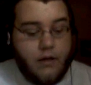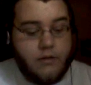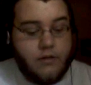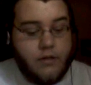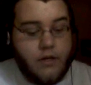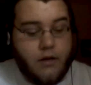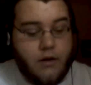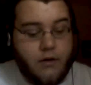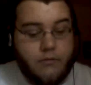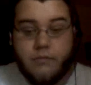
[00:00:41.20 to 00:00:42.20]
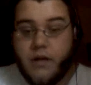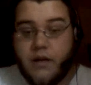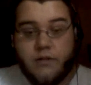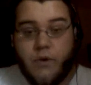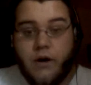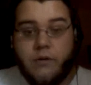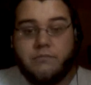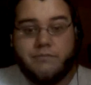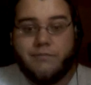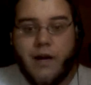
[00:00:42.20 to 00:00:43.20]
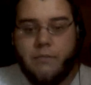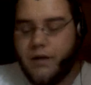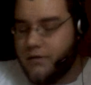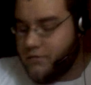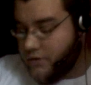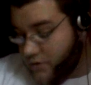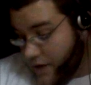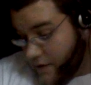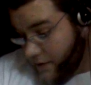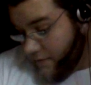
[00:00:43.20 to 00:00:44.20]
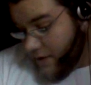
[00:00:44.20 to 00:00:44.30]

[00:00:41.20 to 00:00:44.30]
Let's see here. And as well, might be a little distracted.